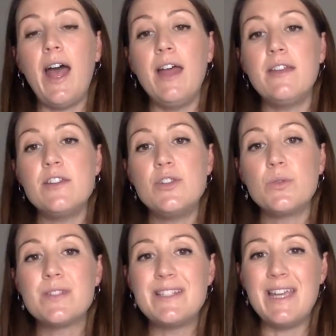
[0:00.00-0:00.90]
and
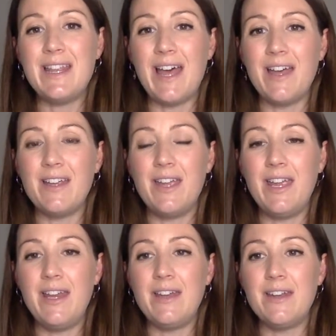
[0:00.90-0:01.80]
you'll see that
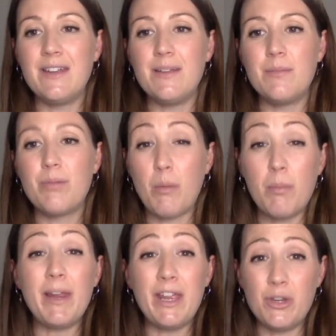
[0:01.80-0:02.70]
in
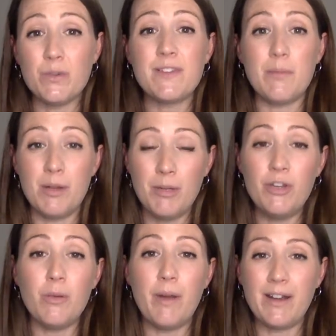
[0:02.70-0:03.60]
probably in your
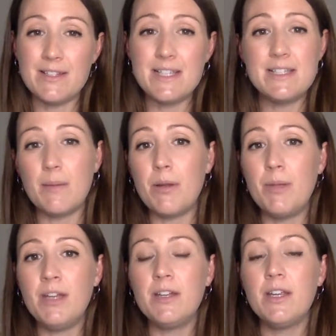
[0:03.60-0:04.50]
supplement, your pregnancy
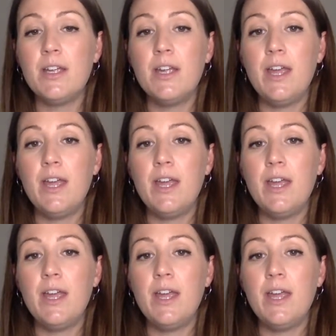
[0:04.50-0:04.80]
supplement.